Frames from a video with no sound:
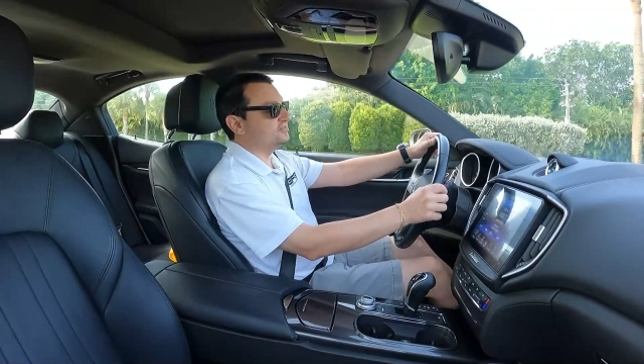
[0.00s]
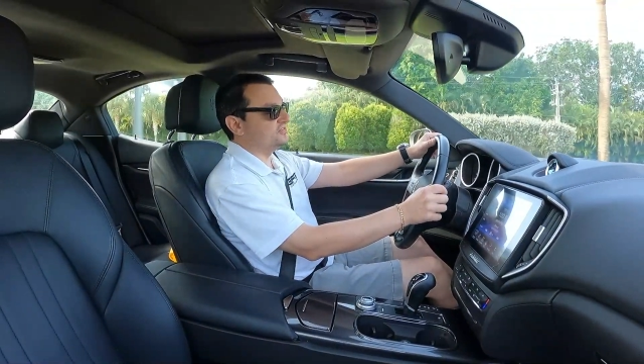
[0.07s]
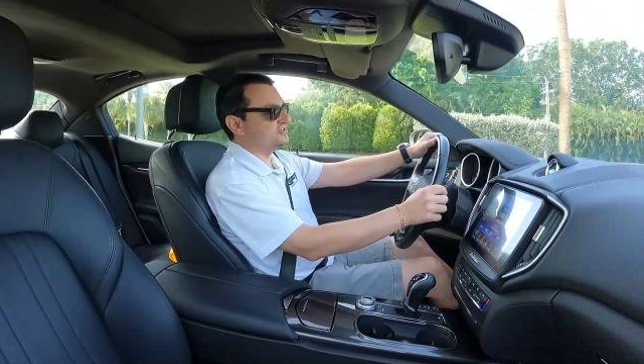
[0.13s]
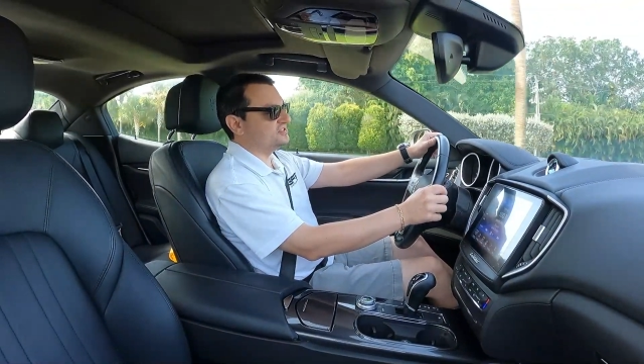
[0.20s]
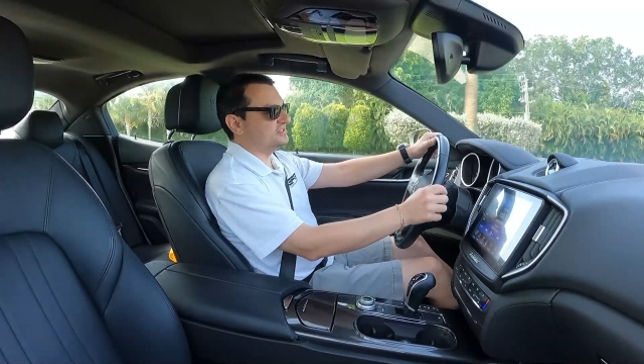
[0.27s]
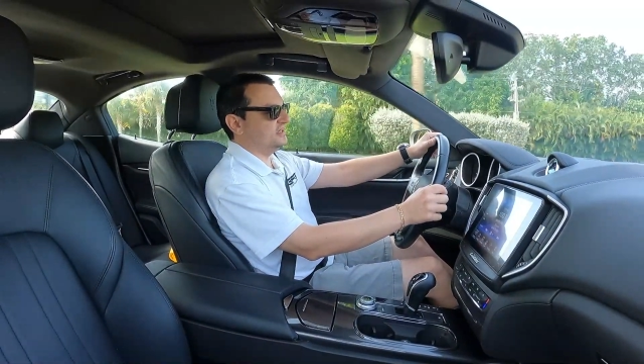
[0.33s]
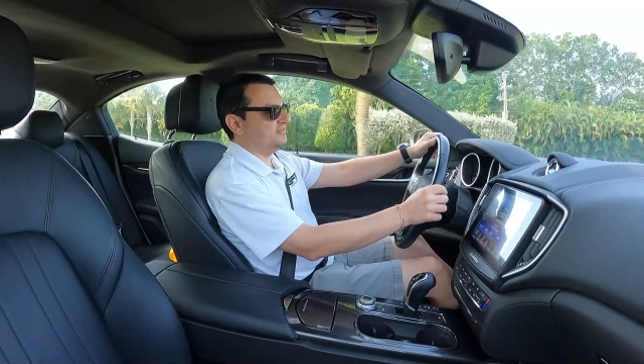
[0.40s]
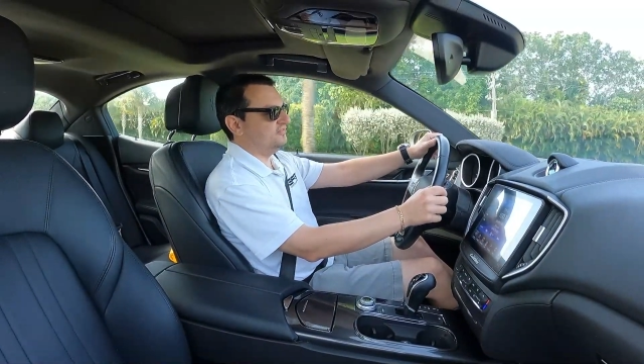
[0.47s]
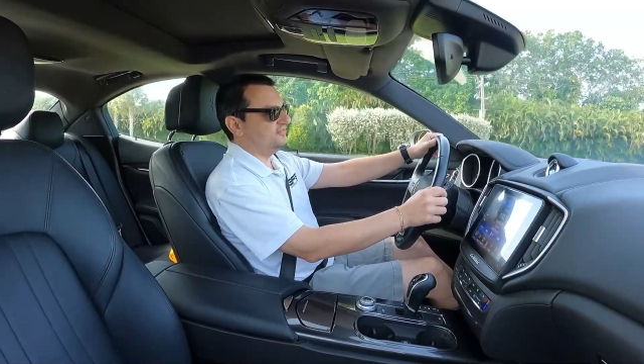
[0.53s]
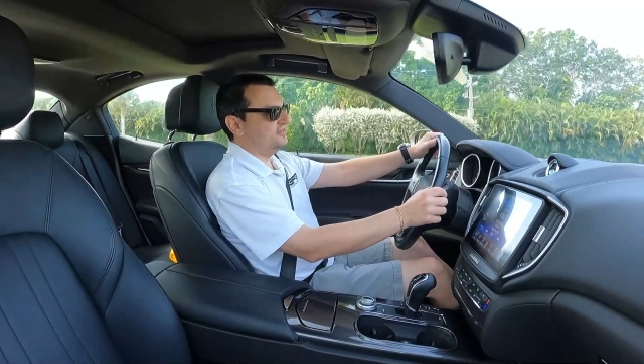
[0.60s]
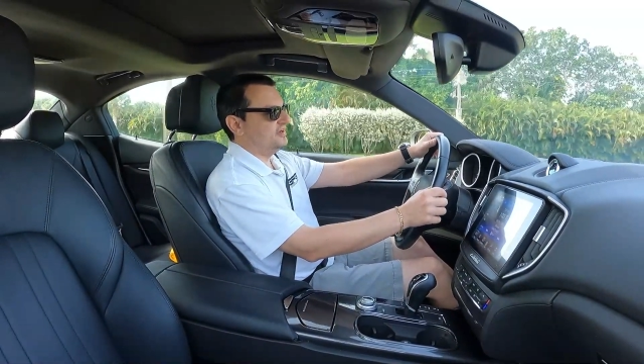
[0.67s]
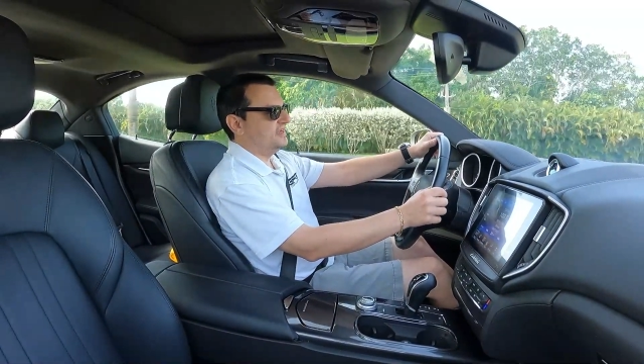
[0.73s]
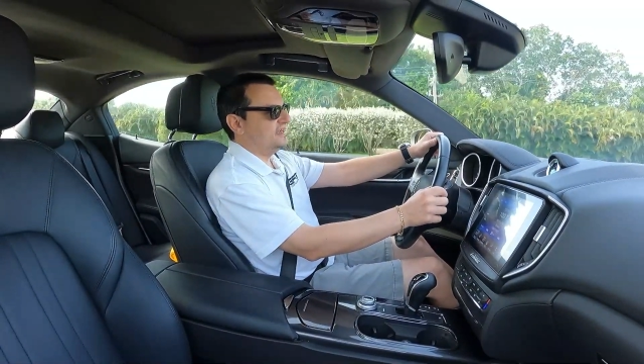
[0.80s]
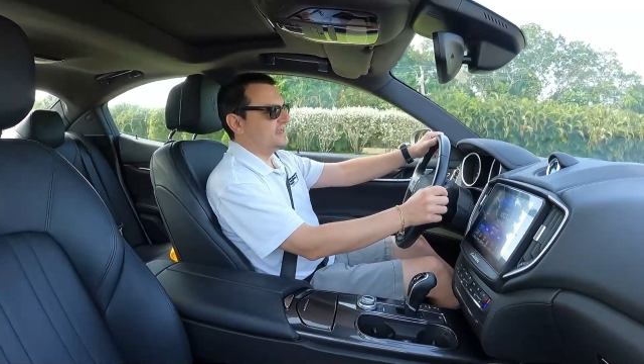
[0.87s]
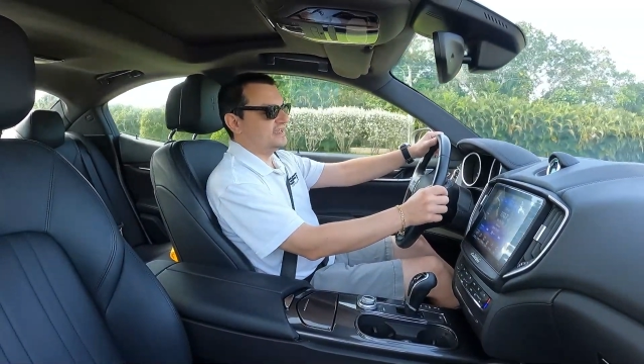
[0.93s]
of the stuff
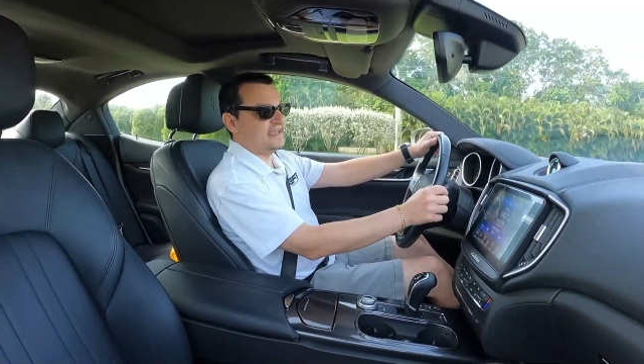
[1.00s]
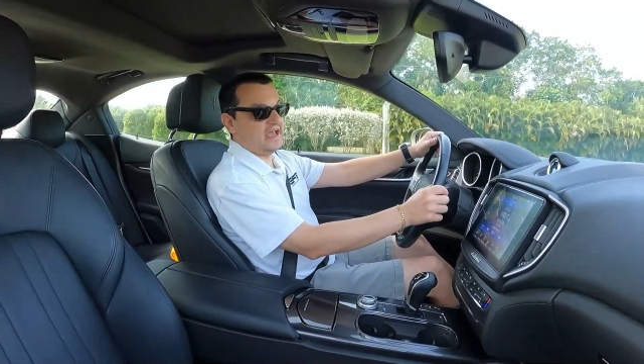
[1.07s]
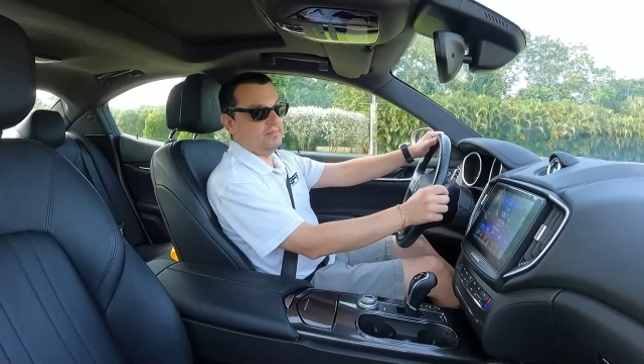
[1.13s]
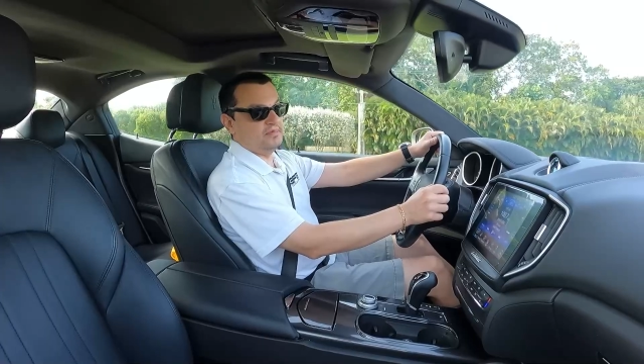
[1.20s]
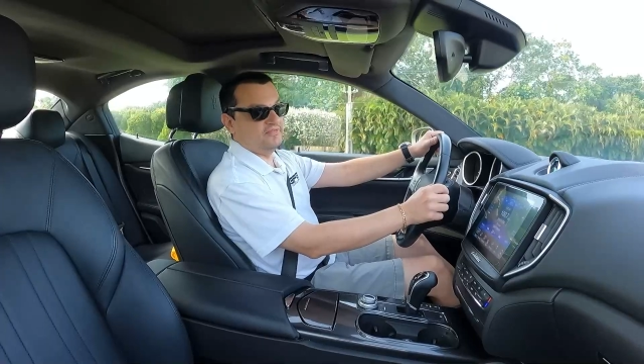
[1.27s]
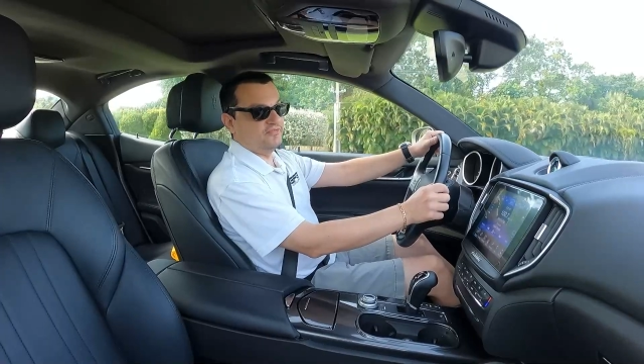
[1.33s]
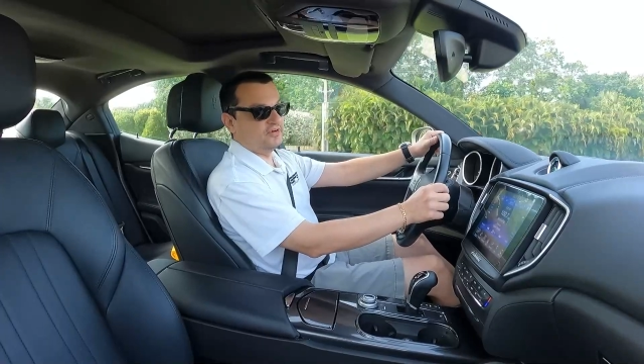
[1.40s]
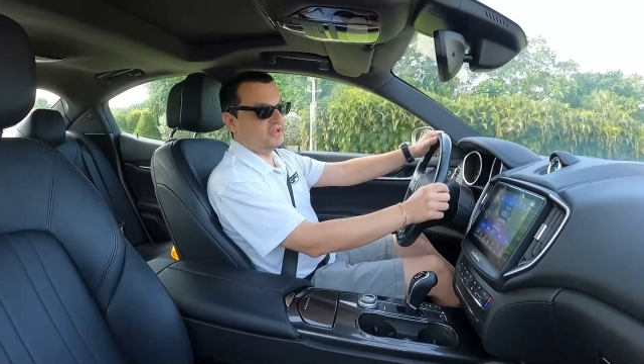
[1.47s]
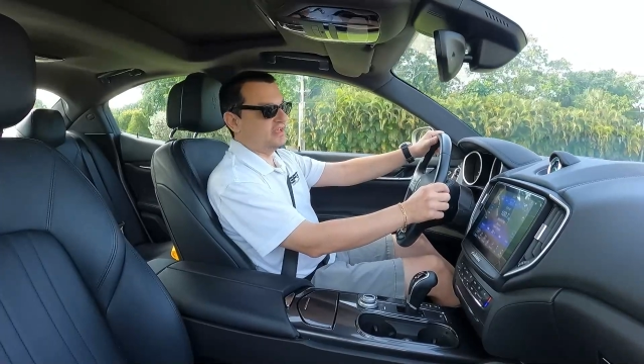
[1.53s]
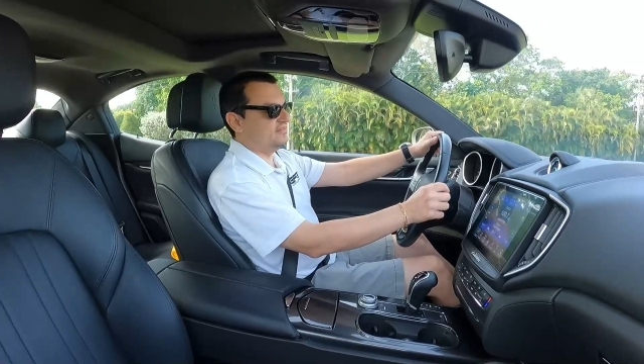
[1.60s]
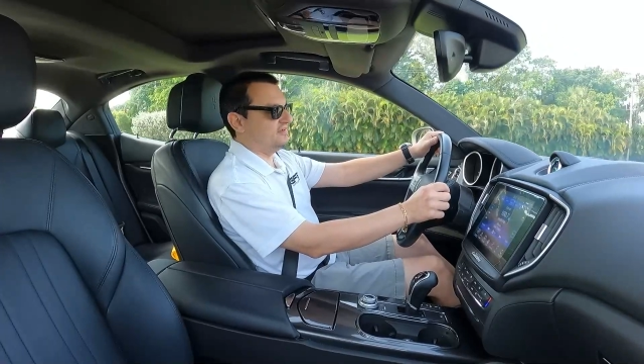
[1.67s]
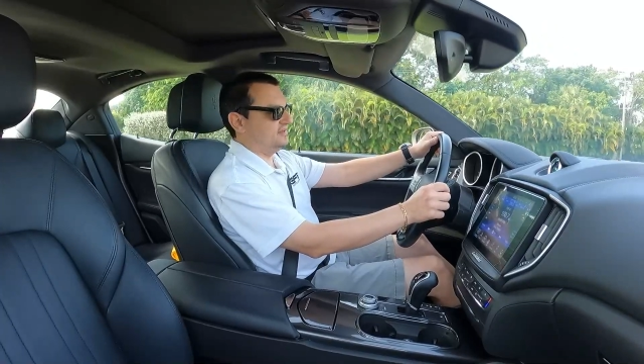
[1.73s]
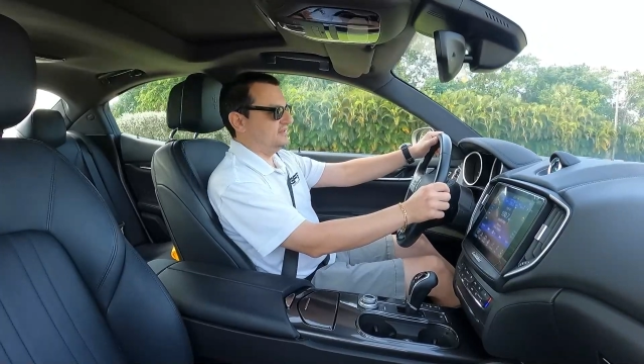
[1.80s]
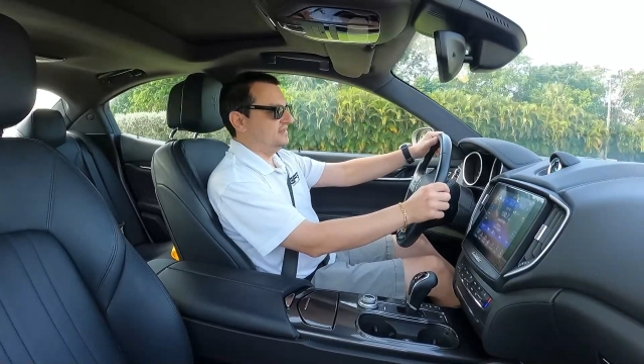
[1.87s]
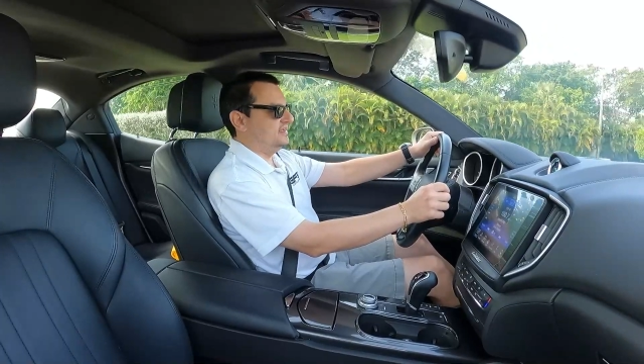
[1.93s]
can be
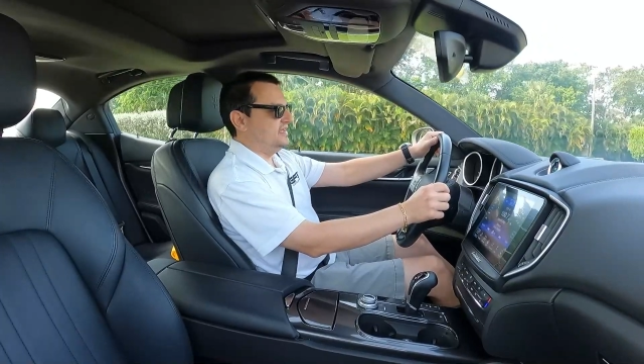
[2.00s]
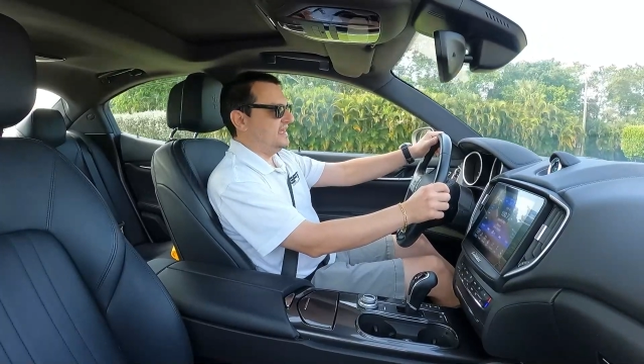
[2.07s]
forgiven.